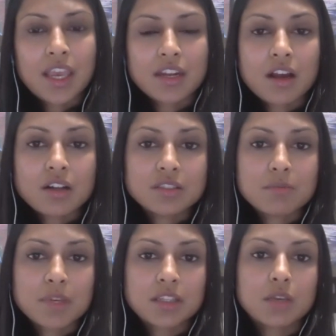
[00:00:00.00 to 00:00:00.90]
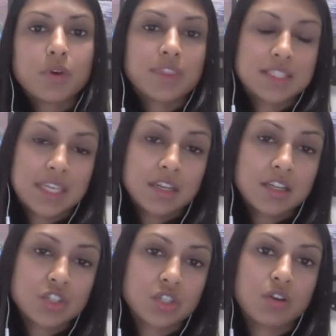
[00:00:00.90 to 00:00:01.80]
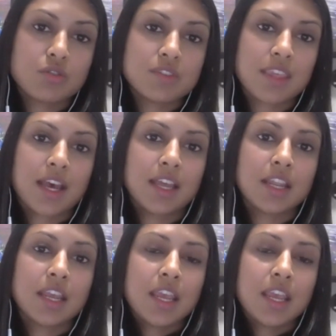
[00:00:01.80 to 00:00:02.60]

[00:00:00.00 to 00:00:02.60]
And ultimately, what the data shows that